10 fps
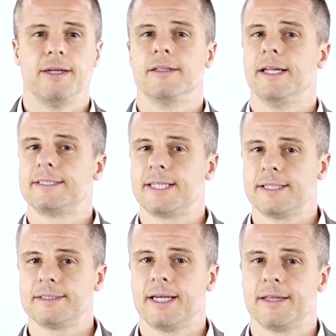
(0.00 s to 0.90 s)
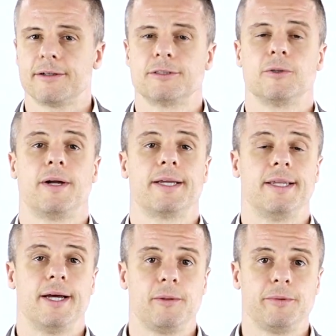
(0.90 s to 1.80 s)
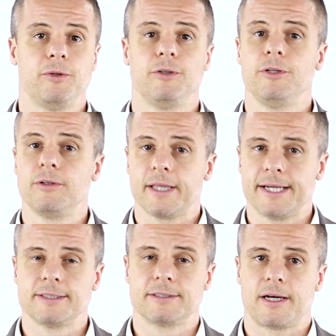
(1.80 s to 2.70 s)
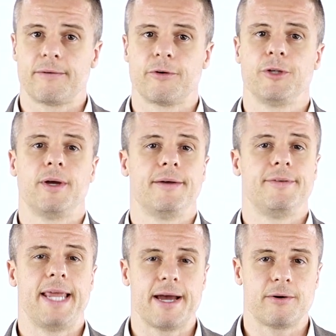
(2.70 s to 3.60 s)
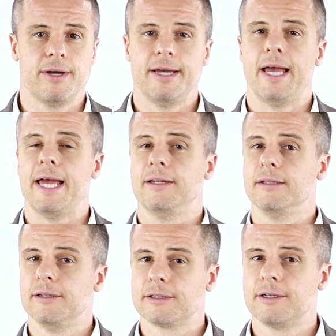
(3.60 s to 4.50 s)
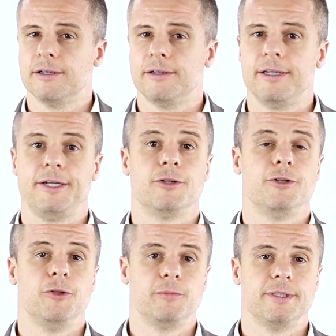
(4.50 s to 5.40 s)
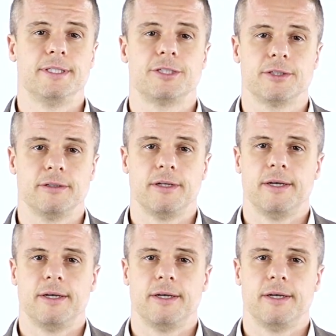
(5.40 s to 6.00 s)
Let's get together so I can help you utilize the software you have now and look good in your new position.